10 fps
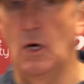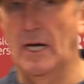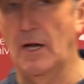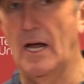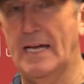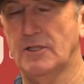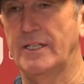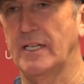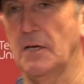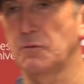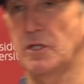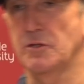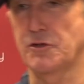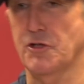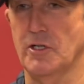I actually think I was
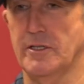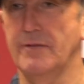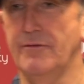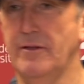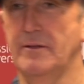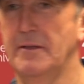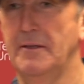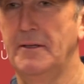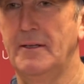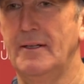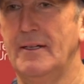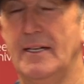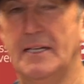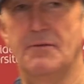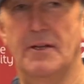constructive
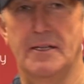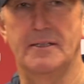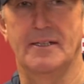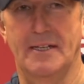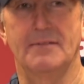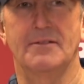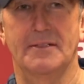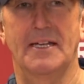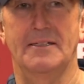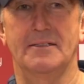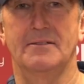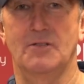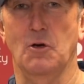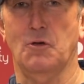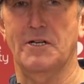in
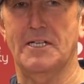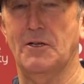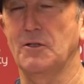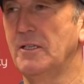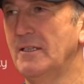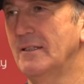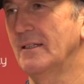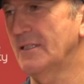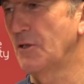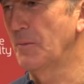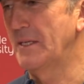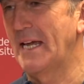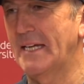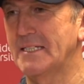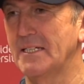not critical. Let's not be
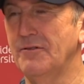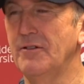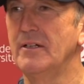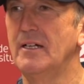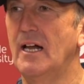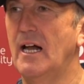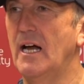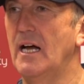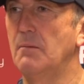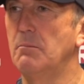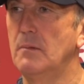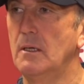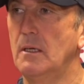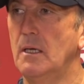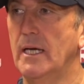negative.
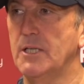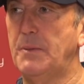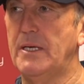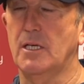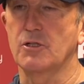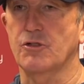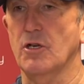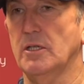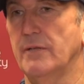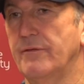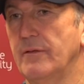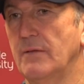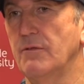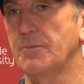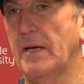It's being constructive
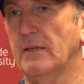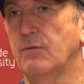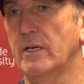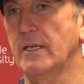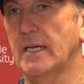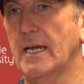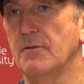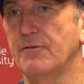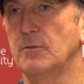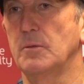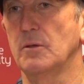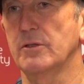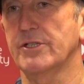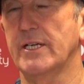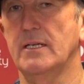in respect of winning a game of football
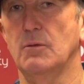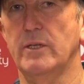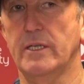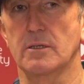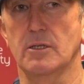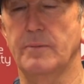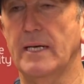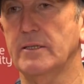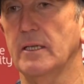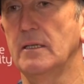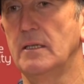and saying that we can do better.